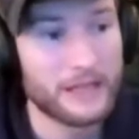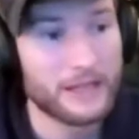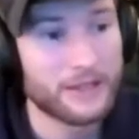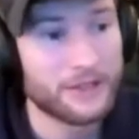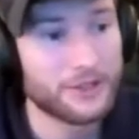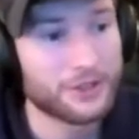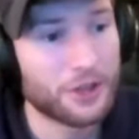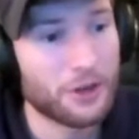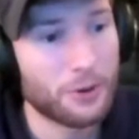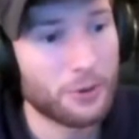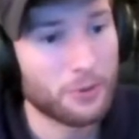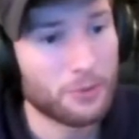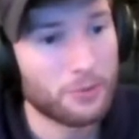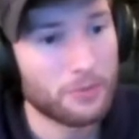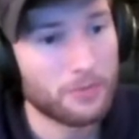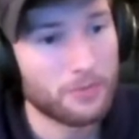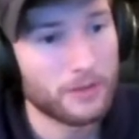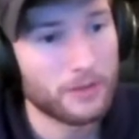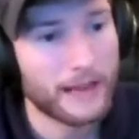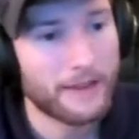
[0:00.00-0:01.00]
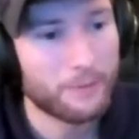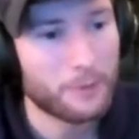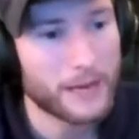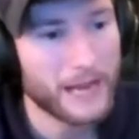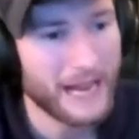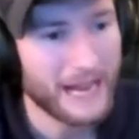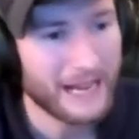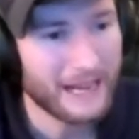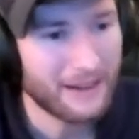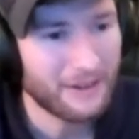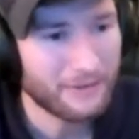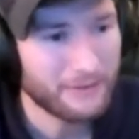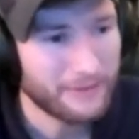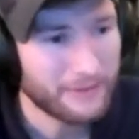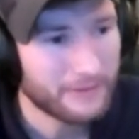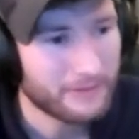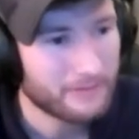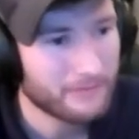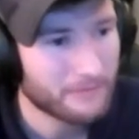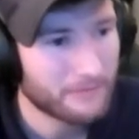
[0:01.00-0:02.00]
So if we have
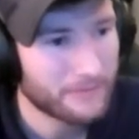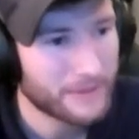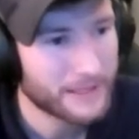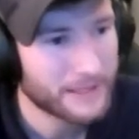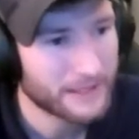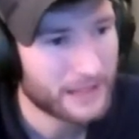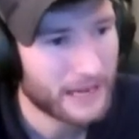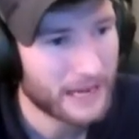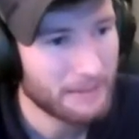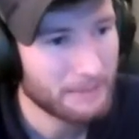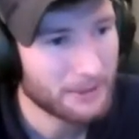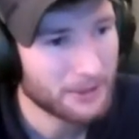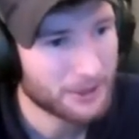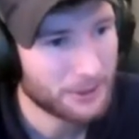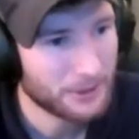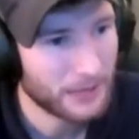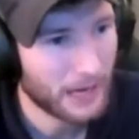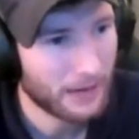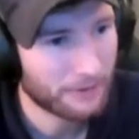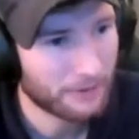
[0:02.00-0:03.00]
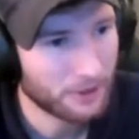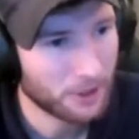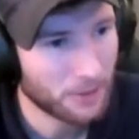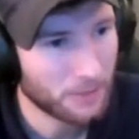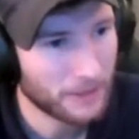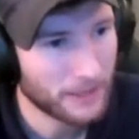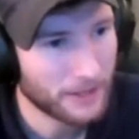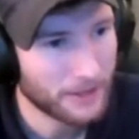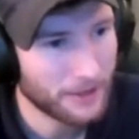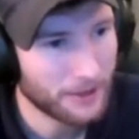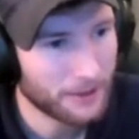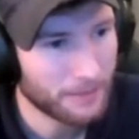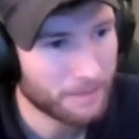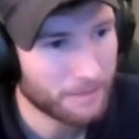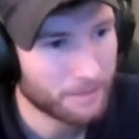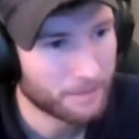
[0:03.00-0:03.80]
this amplitude envelope here,